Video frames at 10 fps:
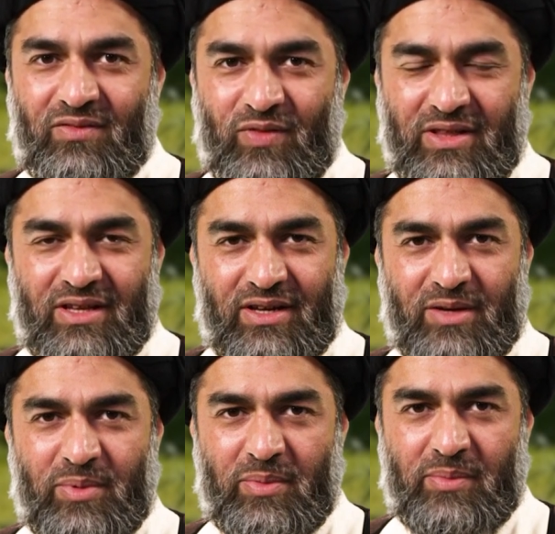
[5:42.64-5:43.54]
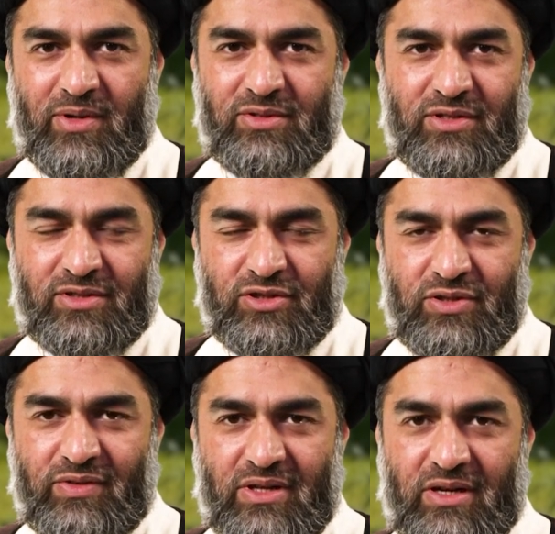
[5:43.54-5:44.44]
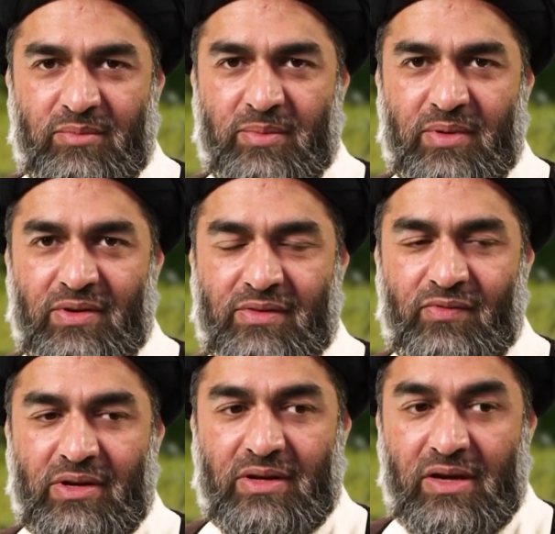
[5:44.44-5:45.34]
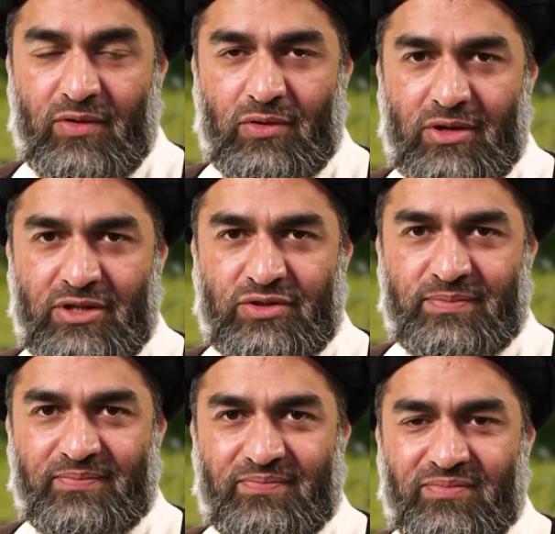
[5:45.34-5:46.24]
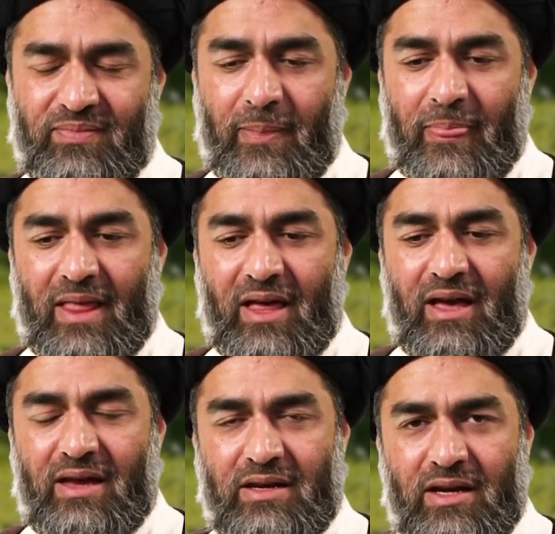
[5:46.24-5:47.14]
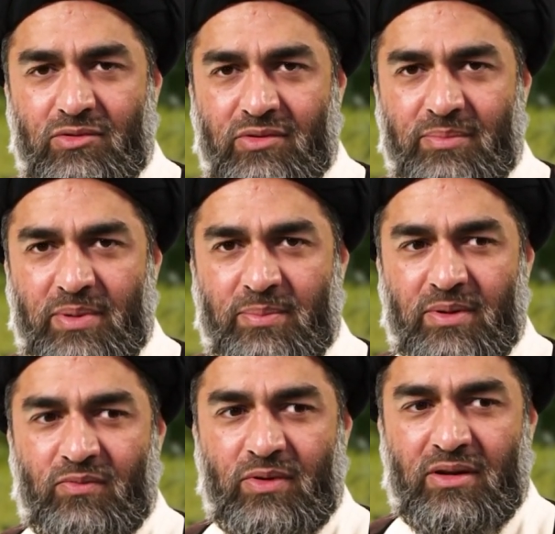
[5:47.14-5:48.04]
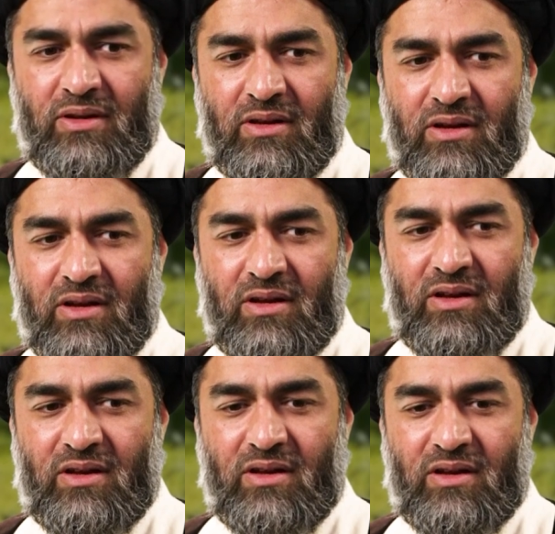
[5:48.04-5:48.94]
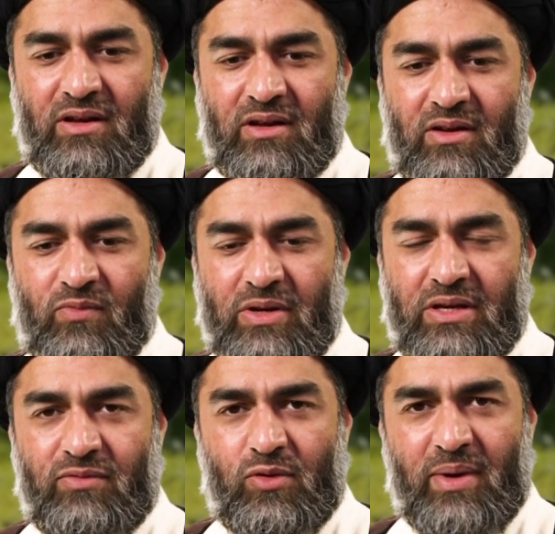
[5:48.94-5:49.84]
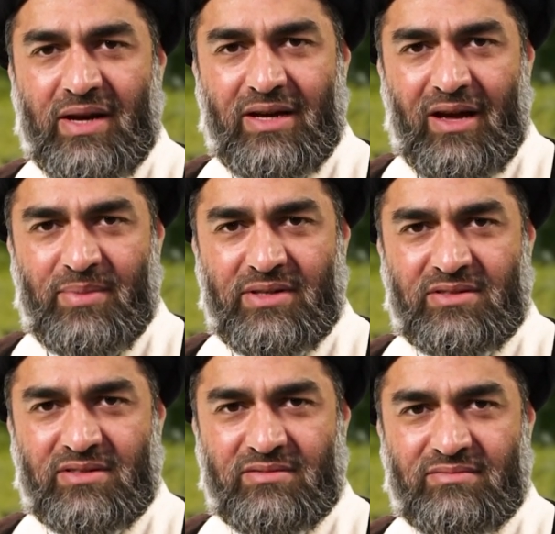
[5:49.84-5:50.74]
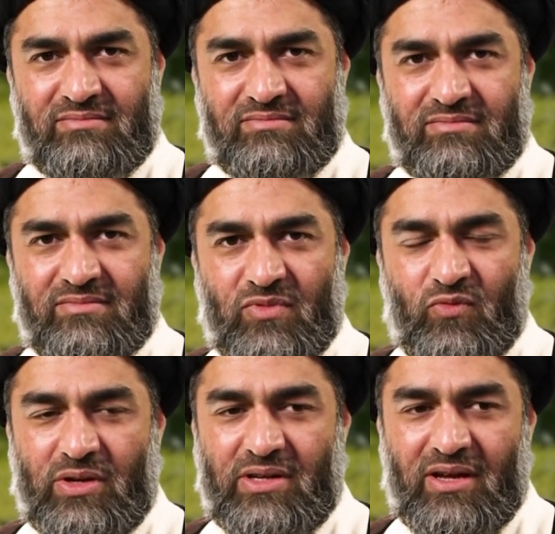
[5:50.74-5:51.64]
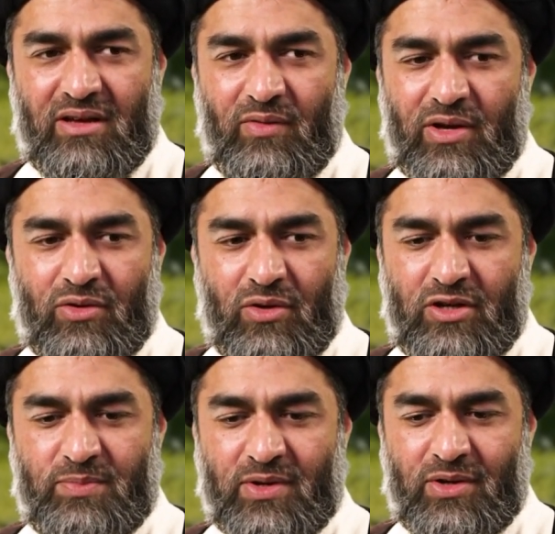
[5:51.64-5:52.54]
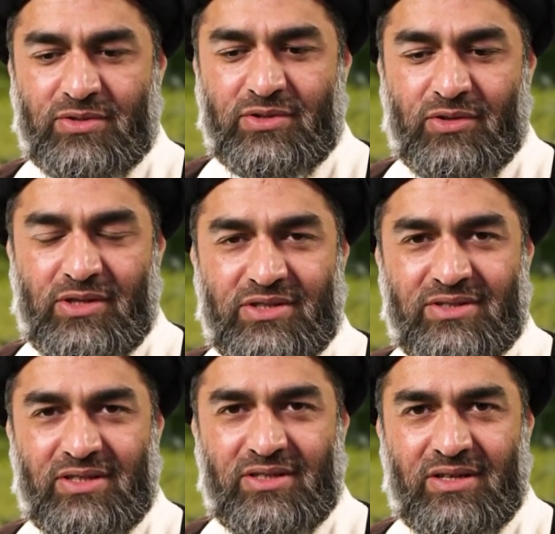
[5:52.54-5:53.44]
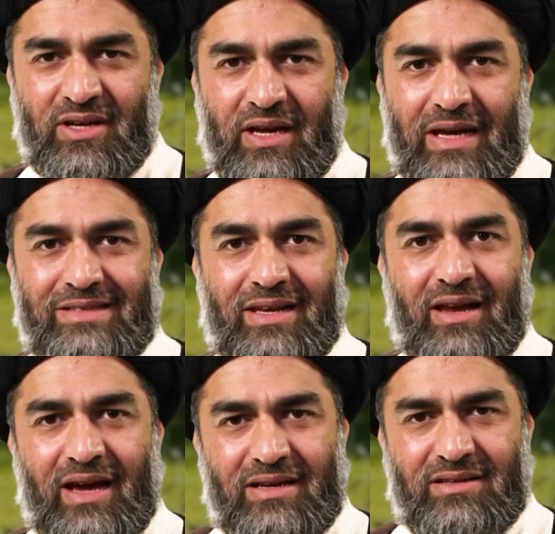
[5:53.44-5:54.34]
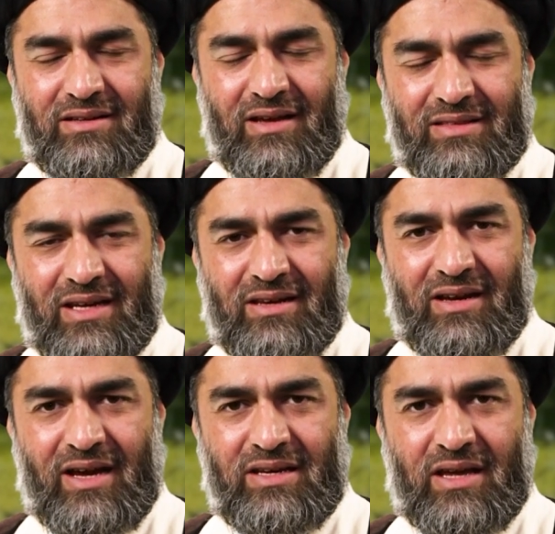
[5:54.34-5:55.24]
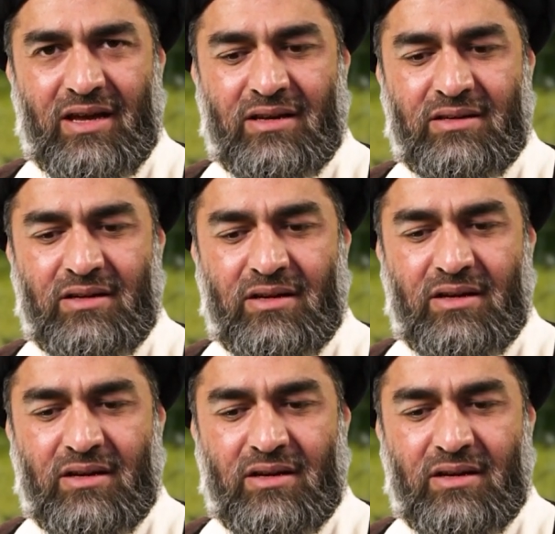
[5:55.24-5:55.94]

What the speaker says: with learned people, because discussion with learned people will give you knowledge. And ignorant people will give you bad habits, will take away your knowledge, because knowledge is a light, and that light can